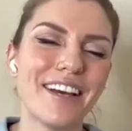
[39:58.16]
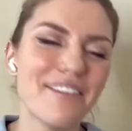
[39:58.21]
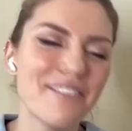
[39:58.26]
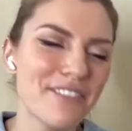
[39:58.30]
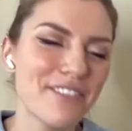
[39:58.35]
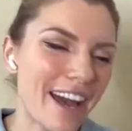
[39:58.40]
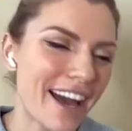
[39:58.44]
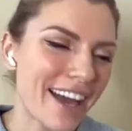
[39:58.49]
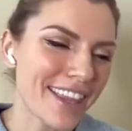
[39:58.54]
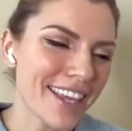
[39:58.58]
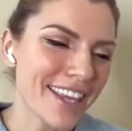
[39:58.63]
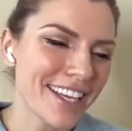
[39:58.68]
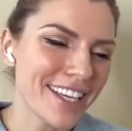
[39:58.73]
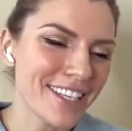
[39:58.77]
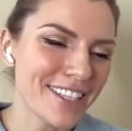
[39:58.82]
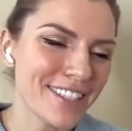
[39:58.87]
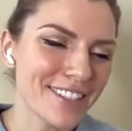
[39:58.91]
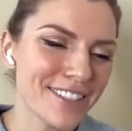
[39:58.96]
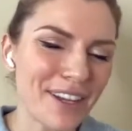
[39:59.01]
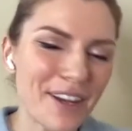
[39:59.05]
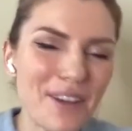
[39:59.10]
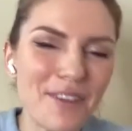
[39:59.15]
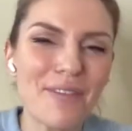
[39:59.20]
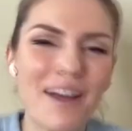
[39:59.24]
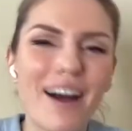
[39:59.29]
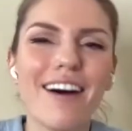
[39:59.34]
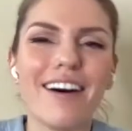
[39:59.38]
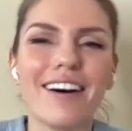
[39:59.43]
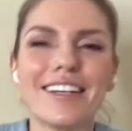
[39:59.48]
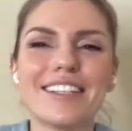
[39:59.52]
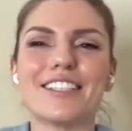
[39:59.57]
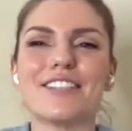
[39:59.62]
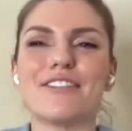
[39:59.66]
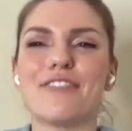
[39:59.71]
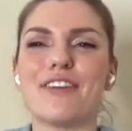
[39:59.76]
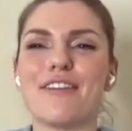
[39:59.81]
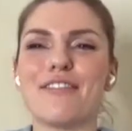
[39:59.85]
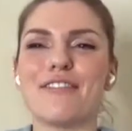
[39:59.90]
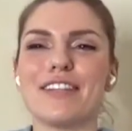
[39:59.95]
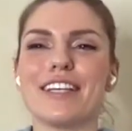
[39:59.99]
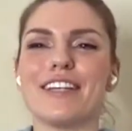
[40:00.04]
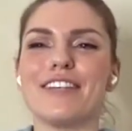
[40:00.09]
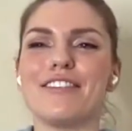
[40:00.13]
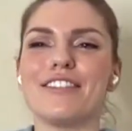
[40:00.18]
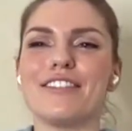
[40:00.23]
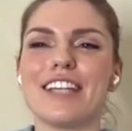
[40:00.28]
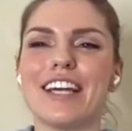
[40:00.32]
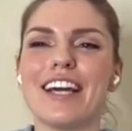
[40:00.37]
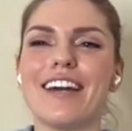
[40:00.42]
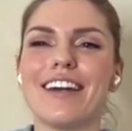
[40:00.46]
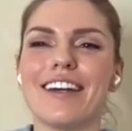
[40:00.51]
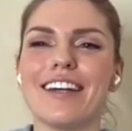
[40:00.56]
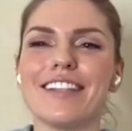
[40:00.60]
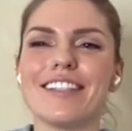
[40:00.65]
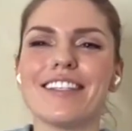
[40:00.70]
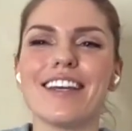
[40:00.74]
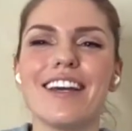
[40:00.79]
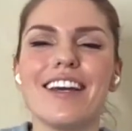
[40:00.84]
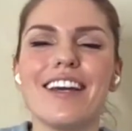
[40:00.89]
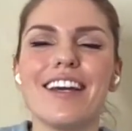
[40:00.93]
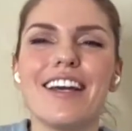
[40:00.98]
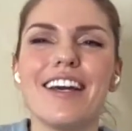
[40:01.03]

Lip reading: Love that. Thank you so much for everything you shared.